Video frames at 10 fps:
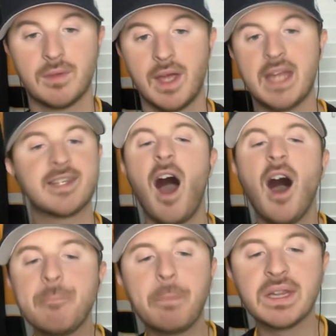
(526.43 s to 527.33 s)
It's
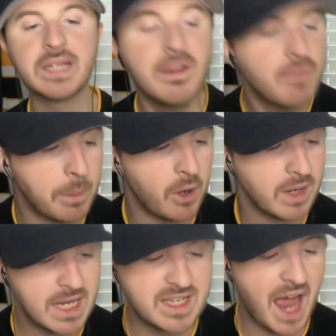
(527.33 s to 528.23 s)
unbelievable.
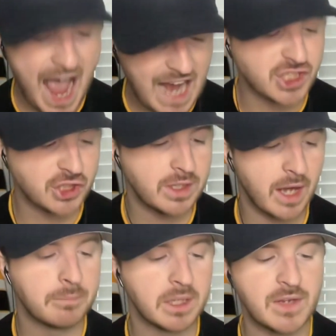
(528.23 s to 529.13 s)
It's actually
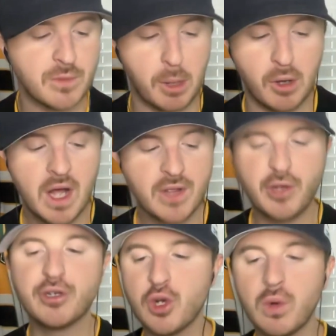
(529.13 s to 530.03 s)
unbelievable. They're
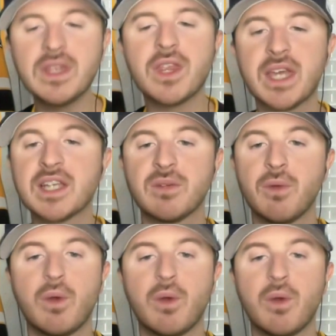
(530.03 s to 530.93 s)
doing the things that
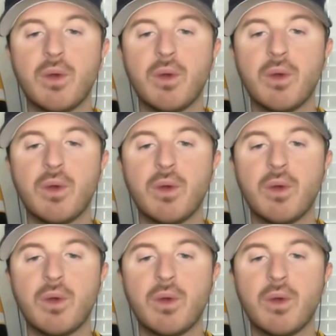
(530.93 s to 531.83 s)
we want them
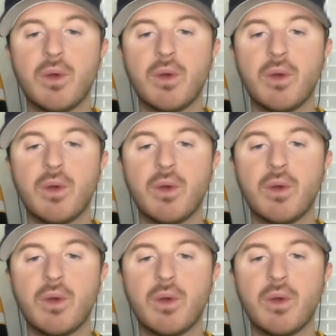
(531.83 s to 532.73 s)
to right now, right?
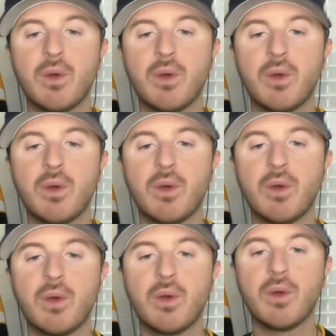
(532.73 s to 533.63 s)
They suck. They're
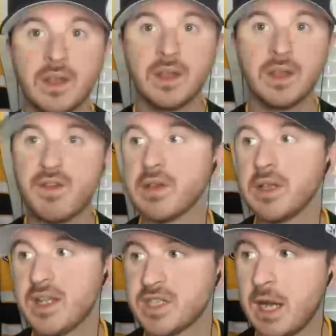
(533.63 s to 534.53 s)
losing.
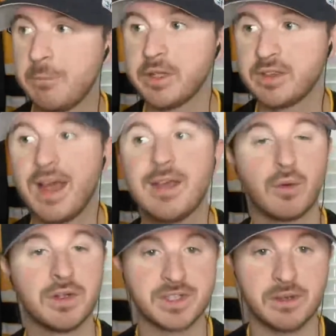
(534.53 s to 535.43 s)
They've even lost a couple
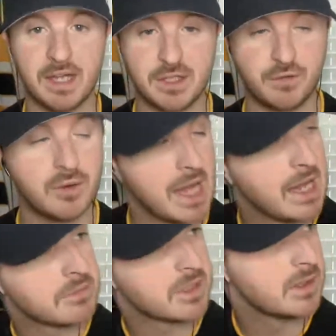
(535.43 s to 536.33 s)
of tight ones the last
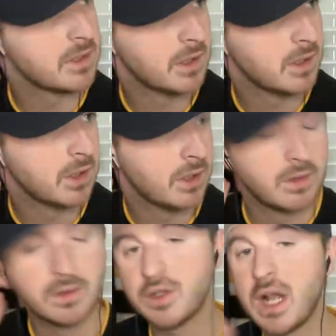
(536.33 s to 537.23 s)
few games.
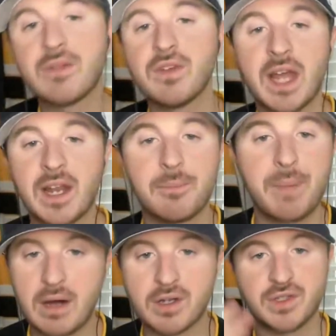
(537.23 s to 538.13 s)
Not even getting
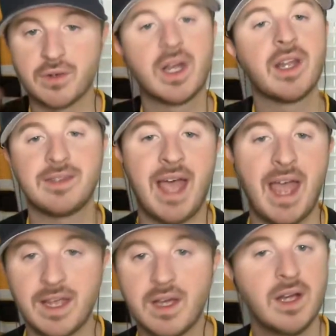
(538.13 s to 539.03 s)
embarrassed. They're going to
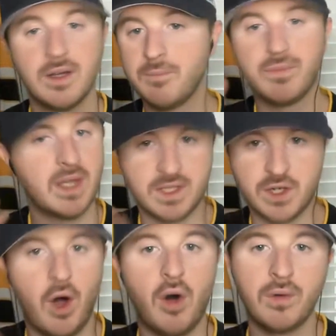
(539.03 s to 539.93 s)
tank.
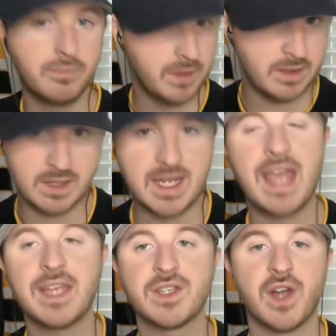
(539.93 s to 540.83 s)
The
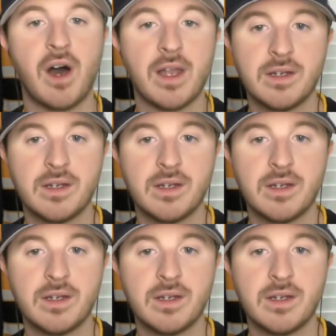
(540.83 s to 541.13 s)
tank is on.